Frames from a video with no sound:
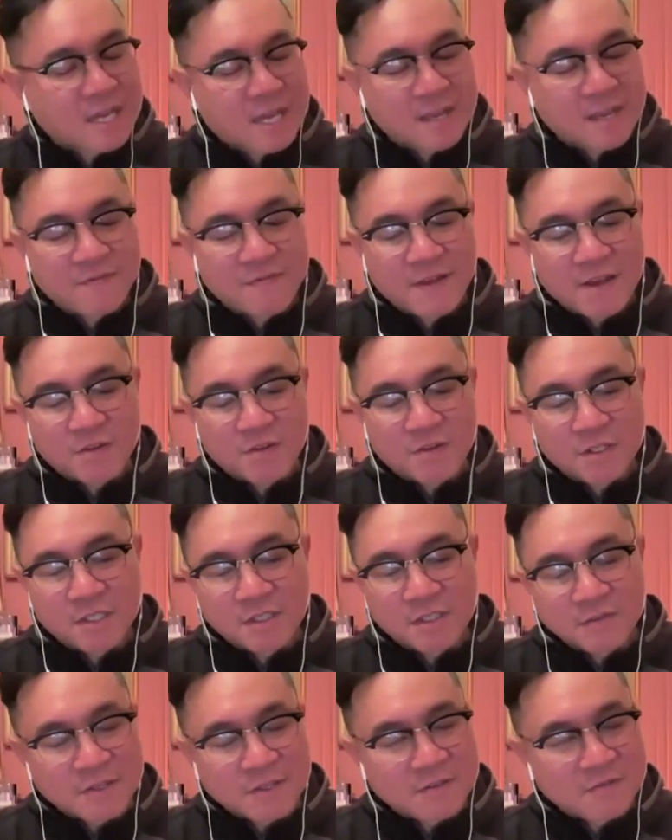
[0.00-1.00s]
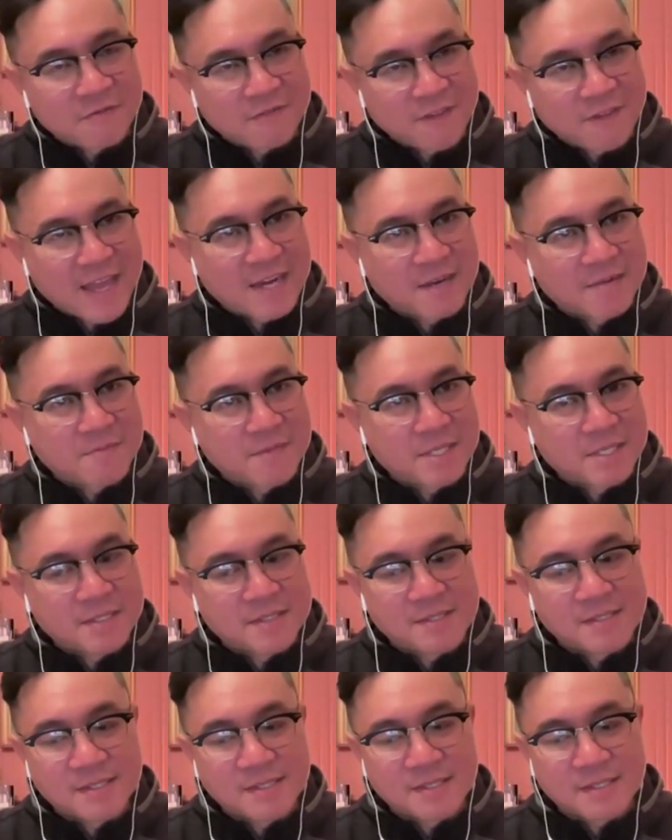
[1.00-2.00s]
I found Clifton
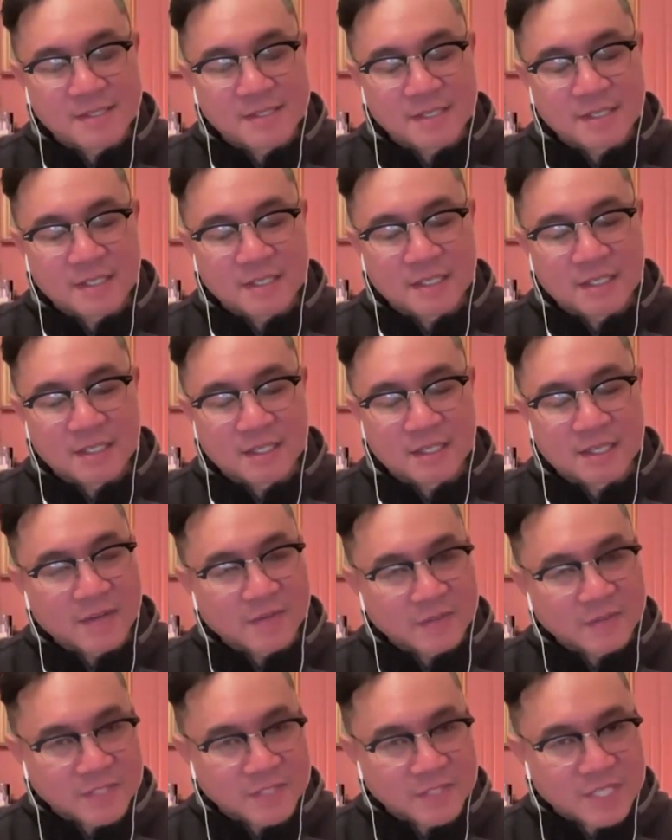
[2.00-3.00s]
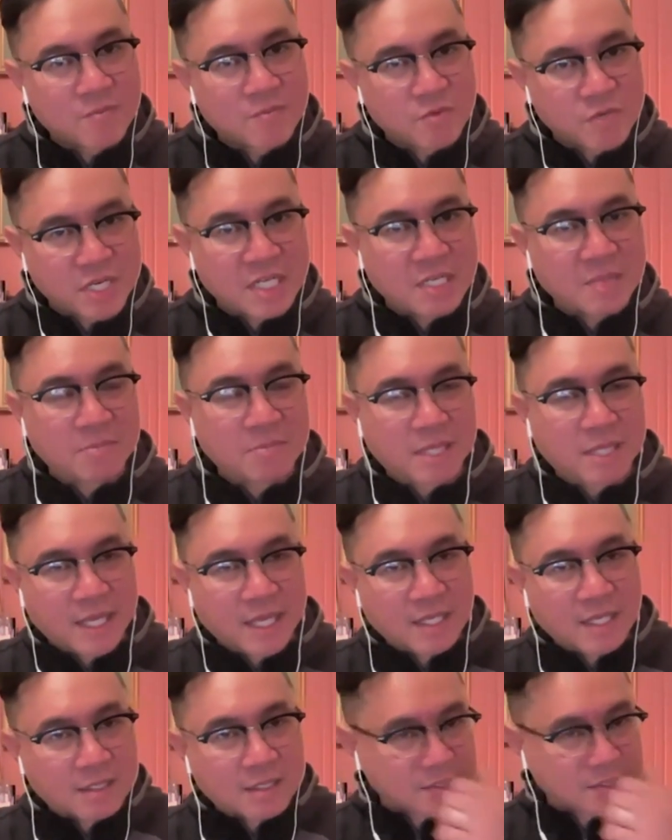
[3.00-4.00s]
Fadiman's uh, lifetime reading plan.